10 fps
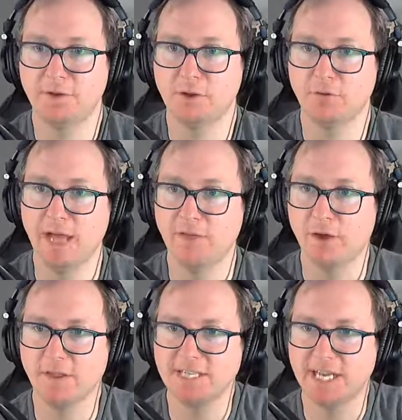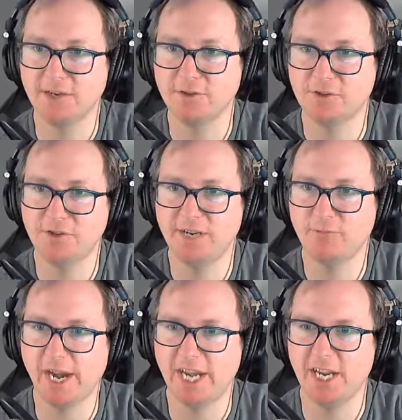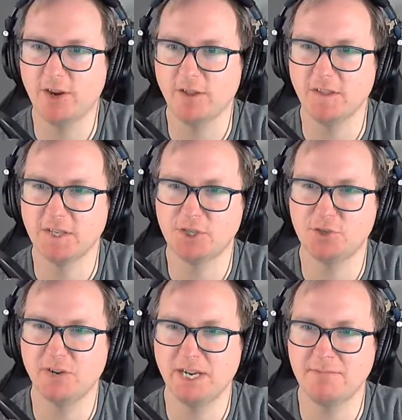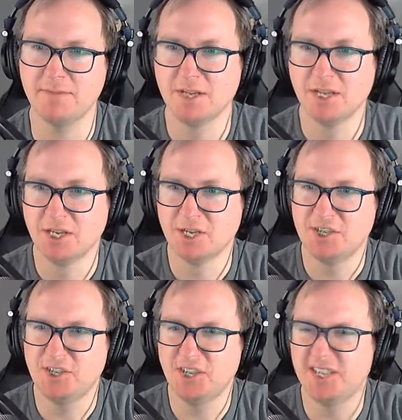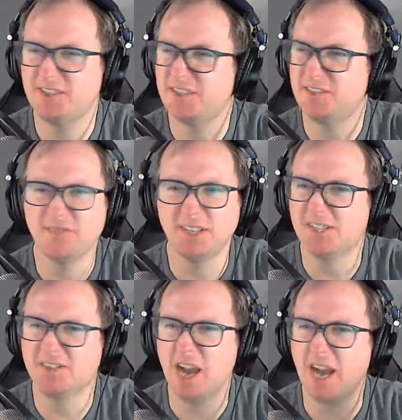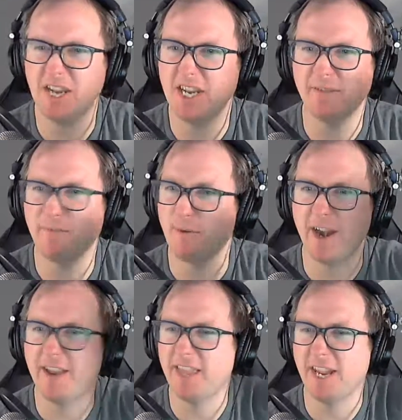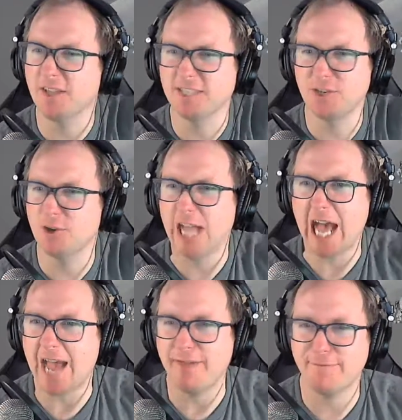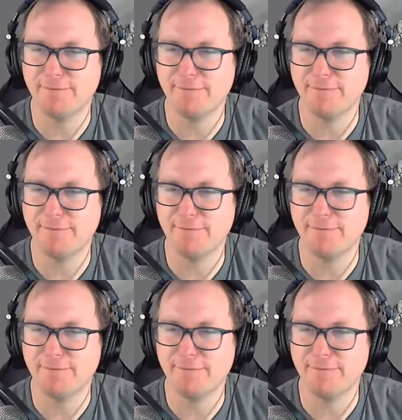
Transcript: have all the tech news you need right here on the stream, it's not needed for anything else in your life.